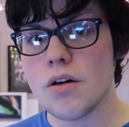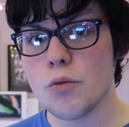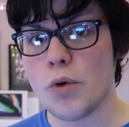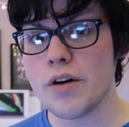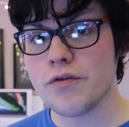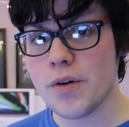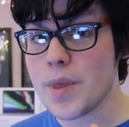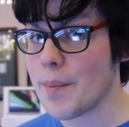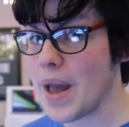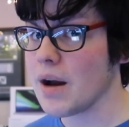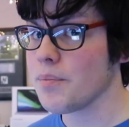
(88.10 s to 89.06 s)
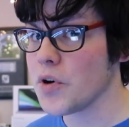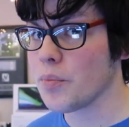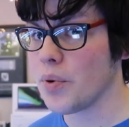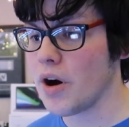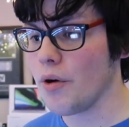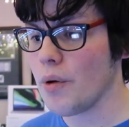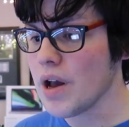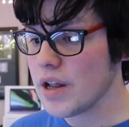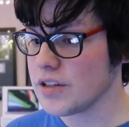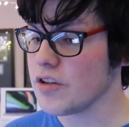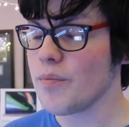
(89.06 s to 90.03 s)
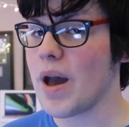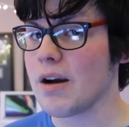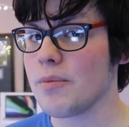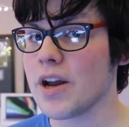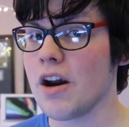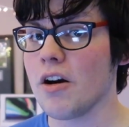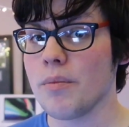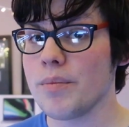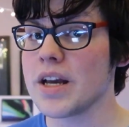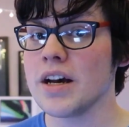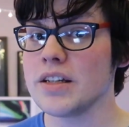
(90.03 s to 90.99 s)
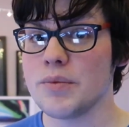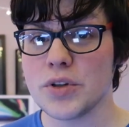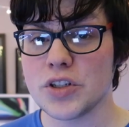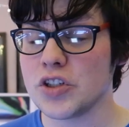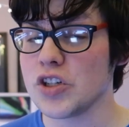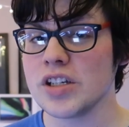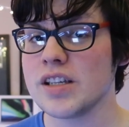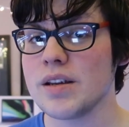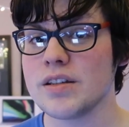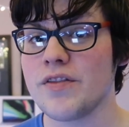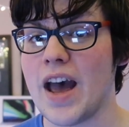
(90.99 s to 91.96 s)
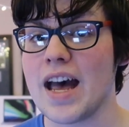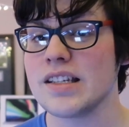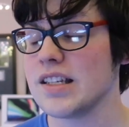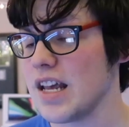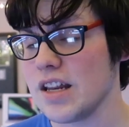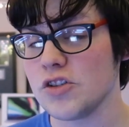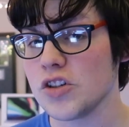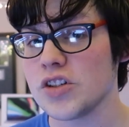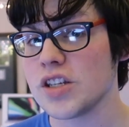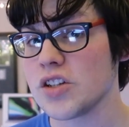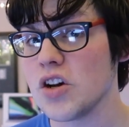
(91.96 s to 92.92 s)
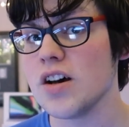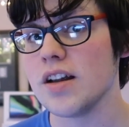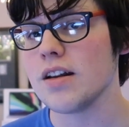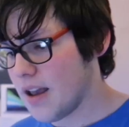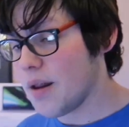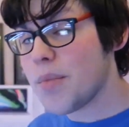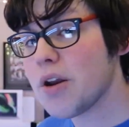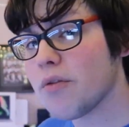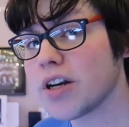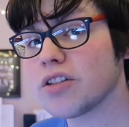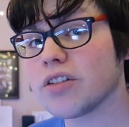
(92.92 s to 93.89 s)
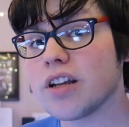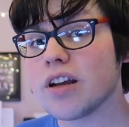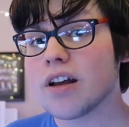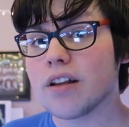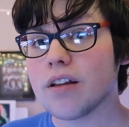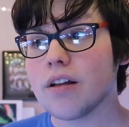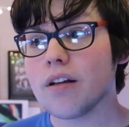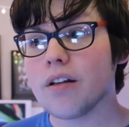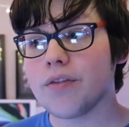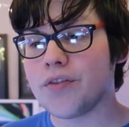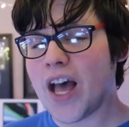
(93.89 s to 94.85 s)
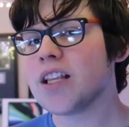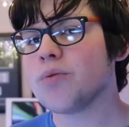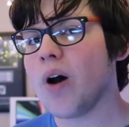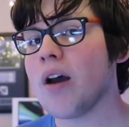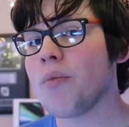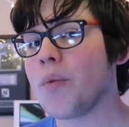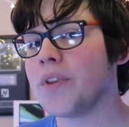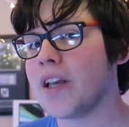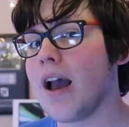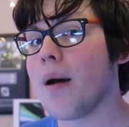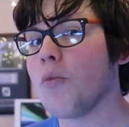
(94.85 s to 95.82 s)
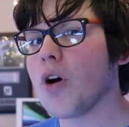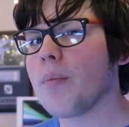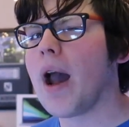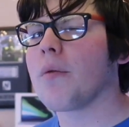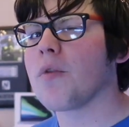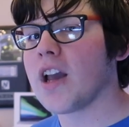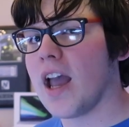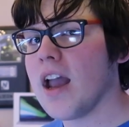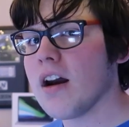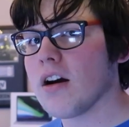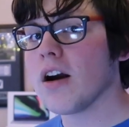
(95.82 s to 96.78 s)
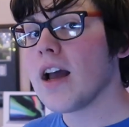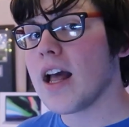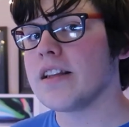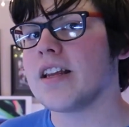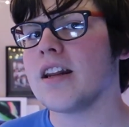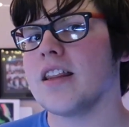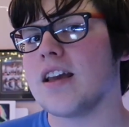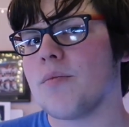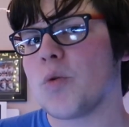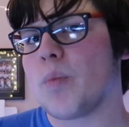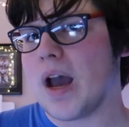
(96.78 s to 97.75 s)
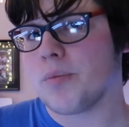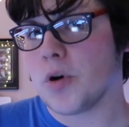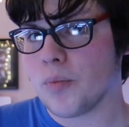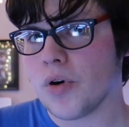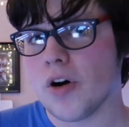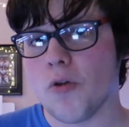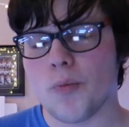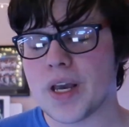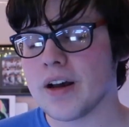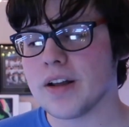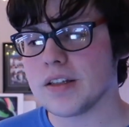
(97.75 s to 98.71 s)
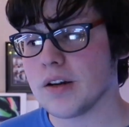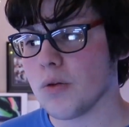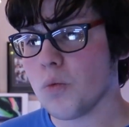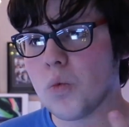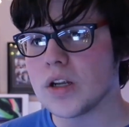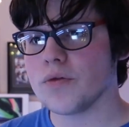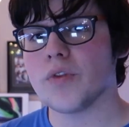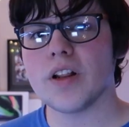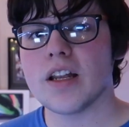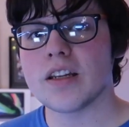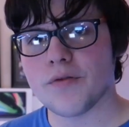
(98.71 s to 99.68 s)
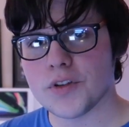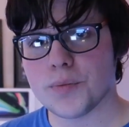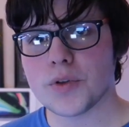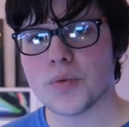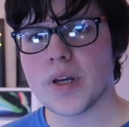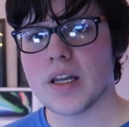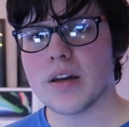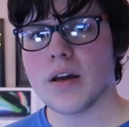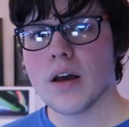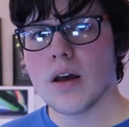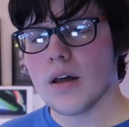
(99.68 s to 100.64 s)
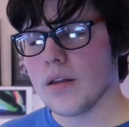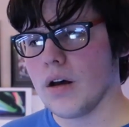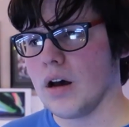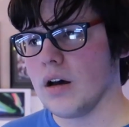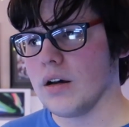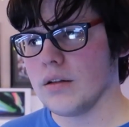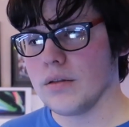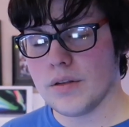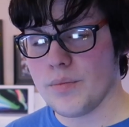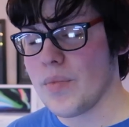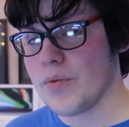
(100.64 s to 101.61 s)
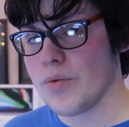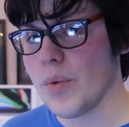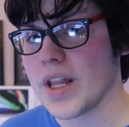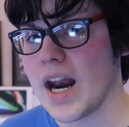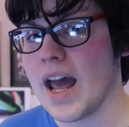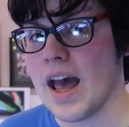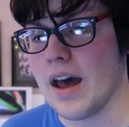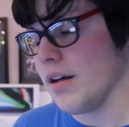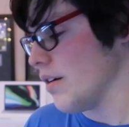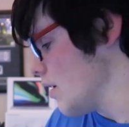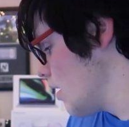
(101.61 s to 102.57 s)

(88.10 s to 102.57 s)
went from the MacBook Pro to the MacBook Air because it was just as fast and just as good. And me originally, that's why I went with the M1 MacBook Air instead of the M1 MacBook Pro, because there wasn't really a difference between the one that I had.